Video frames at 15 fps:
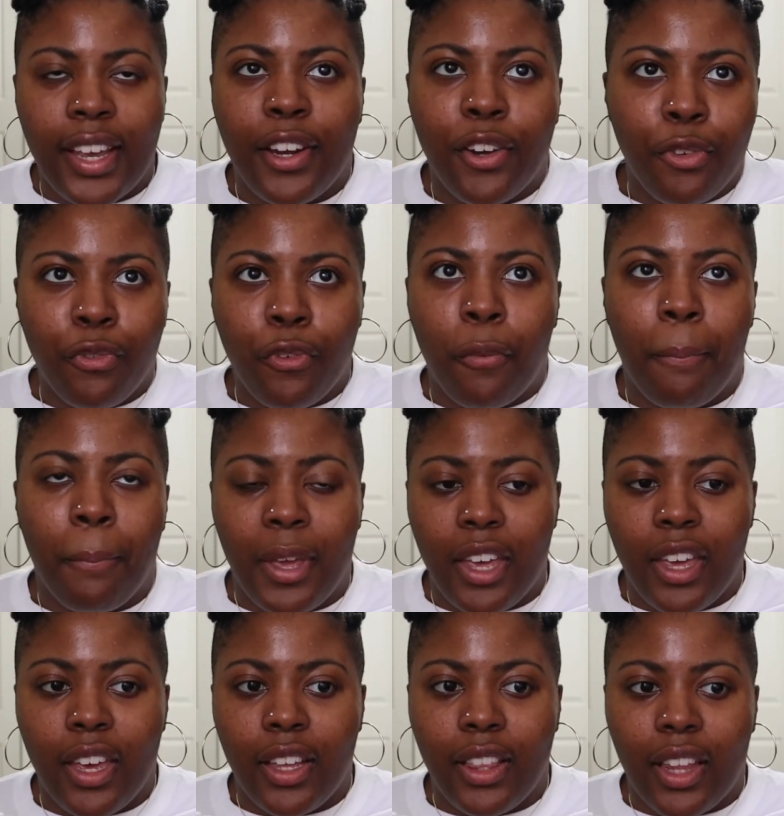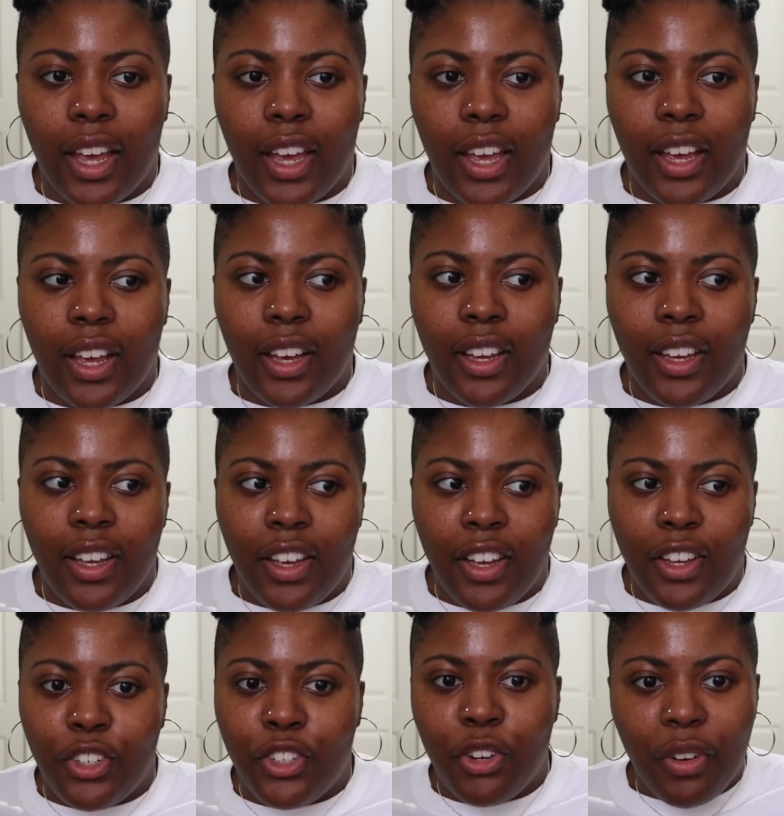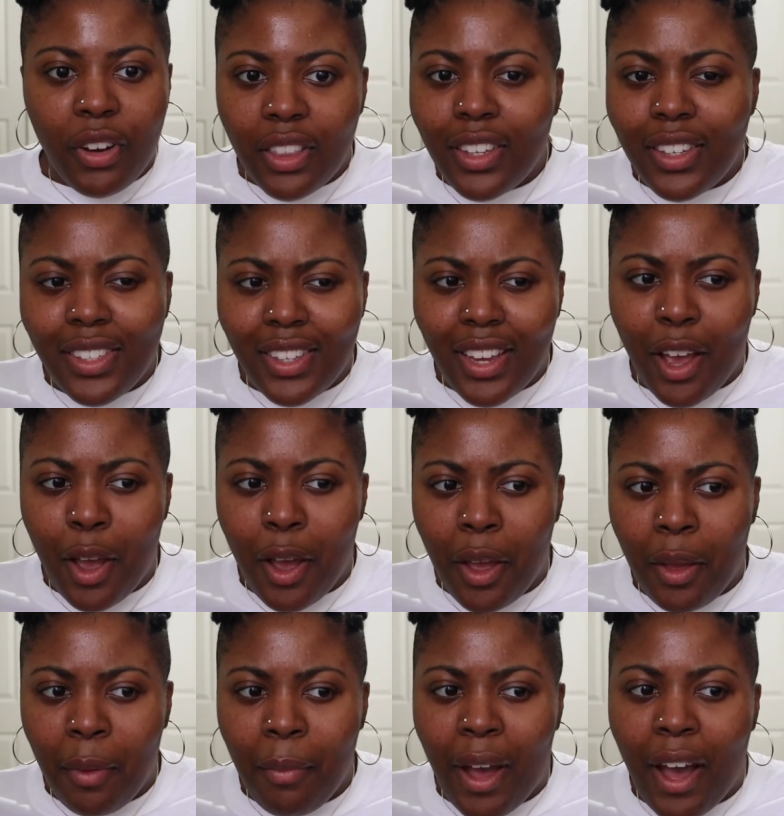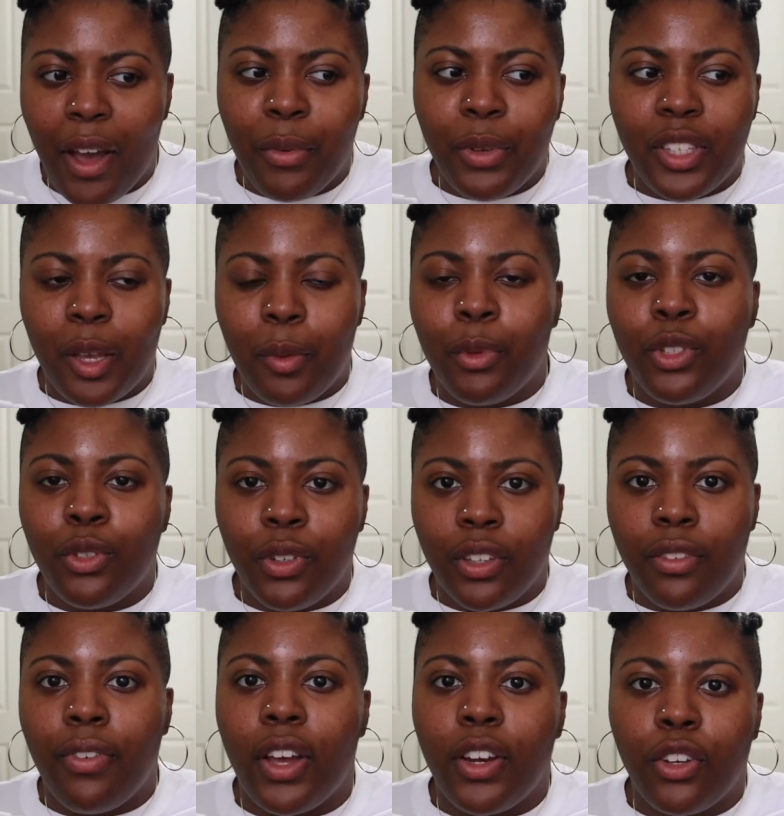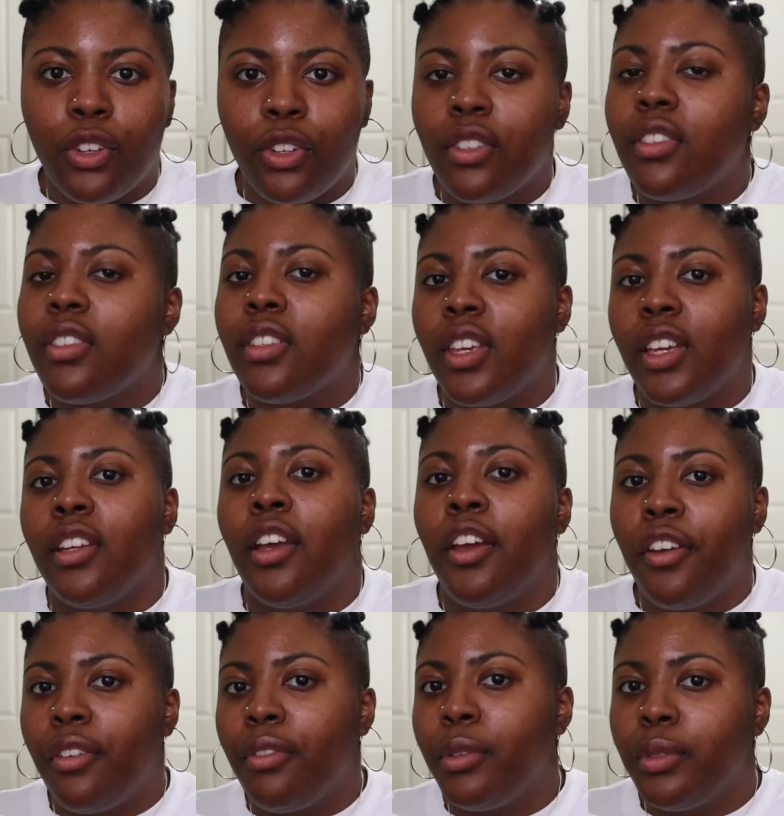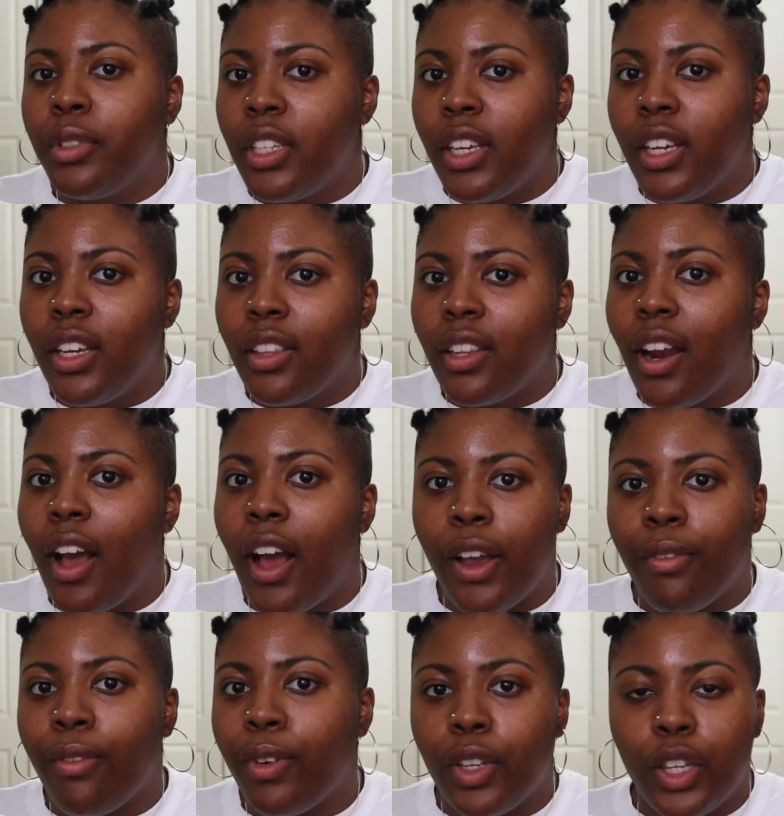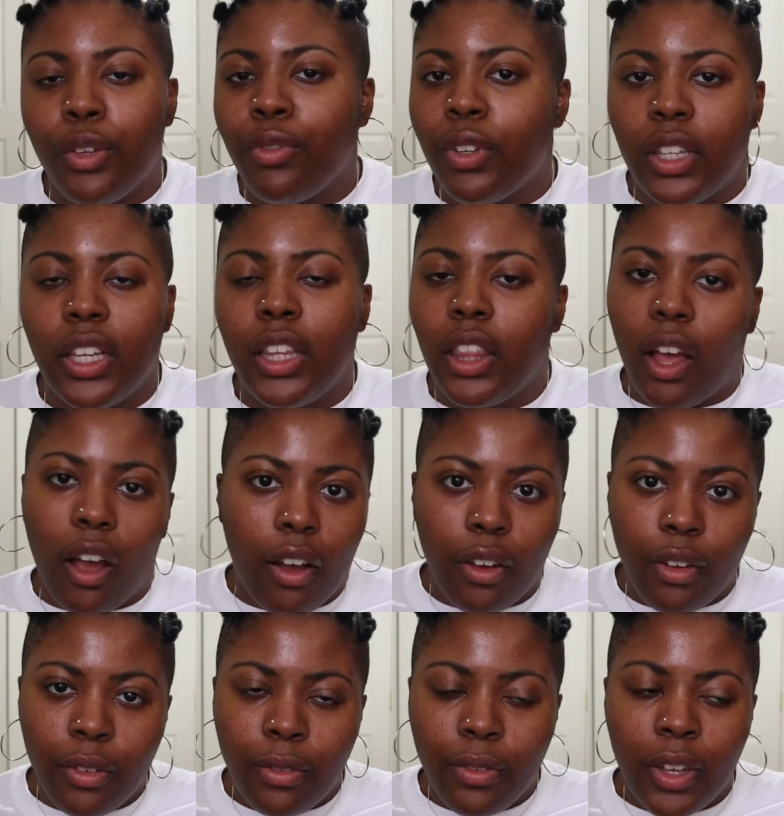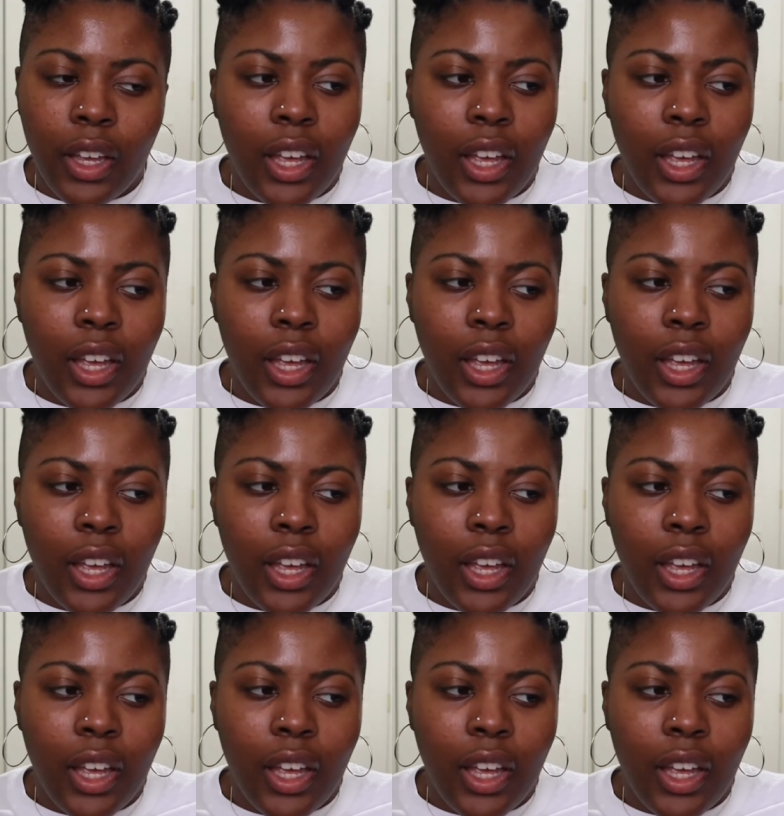I know for me, like during this time I was able to really find a good skincare routine that I really love,